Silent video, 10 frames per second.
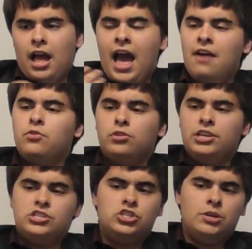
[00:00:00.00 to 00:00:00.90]
have a
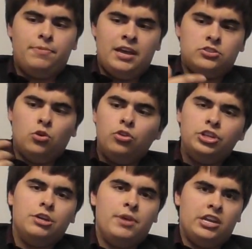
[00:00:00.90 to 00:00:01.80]
relationship as
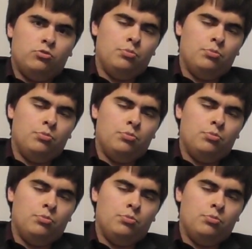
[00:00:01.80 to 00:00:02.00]
only a man and